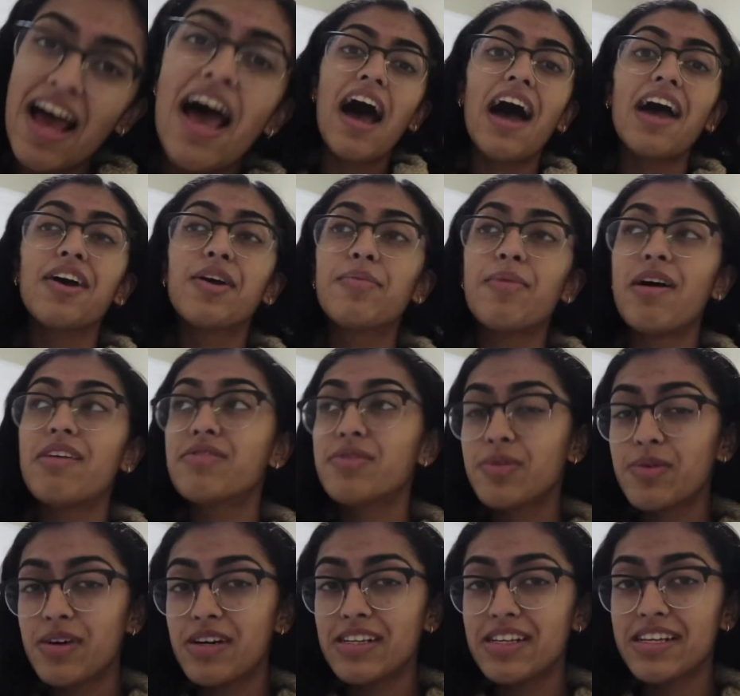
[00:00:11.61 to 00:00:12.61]
I hope
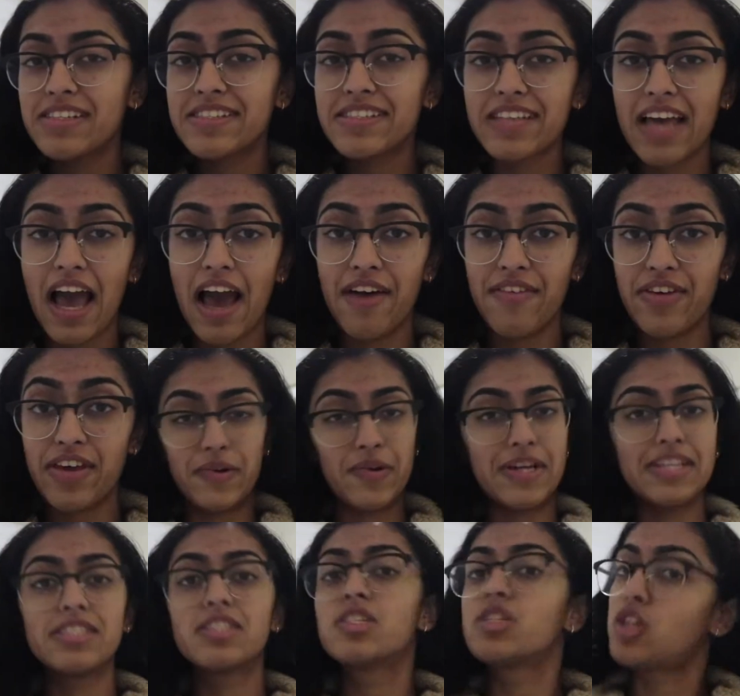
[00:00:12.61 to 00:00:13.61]
everyone is having a
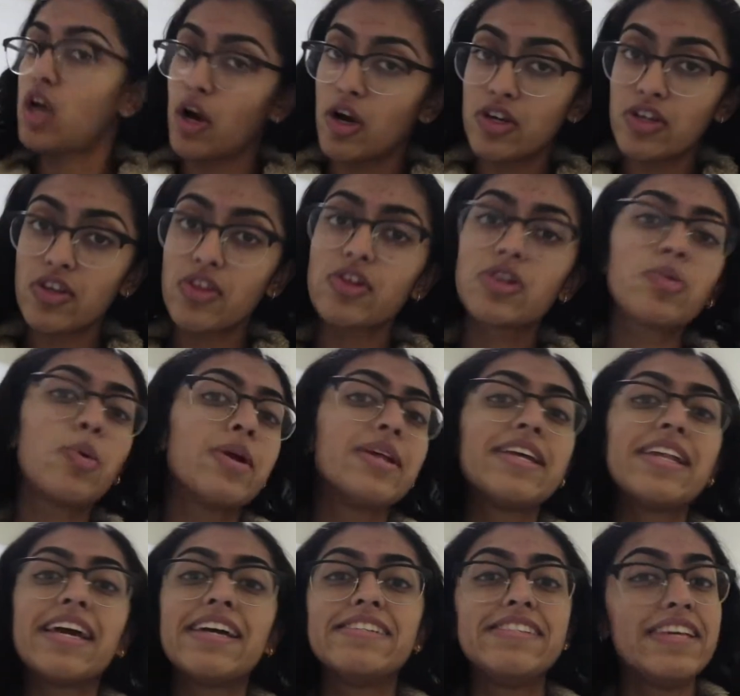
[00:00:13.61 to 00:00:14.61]
great start to their
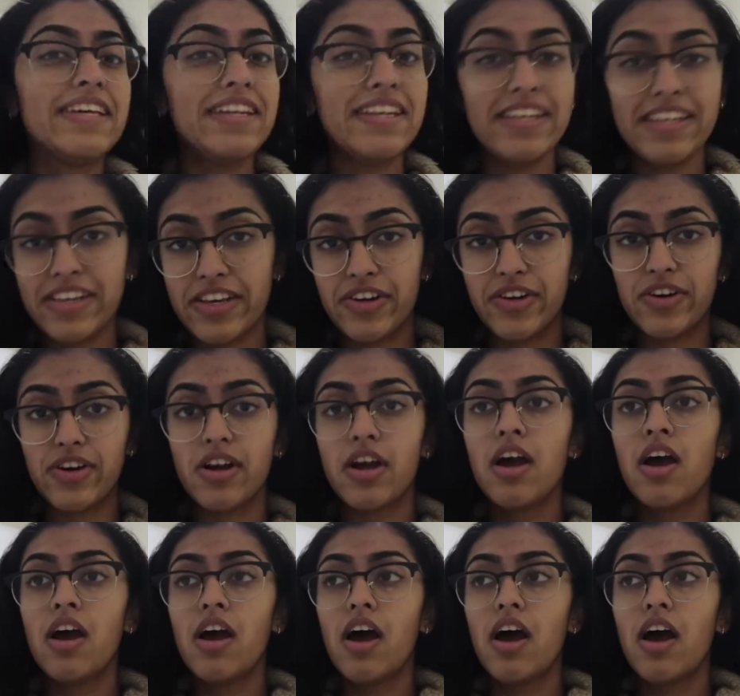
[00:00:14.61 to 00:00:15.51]
2019 year.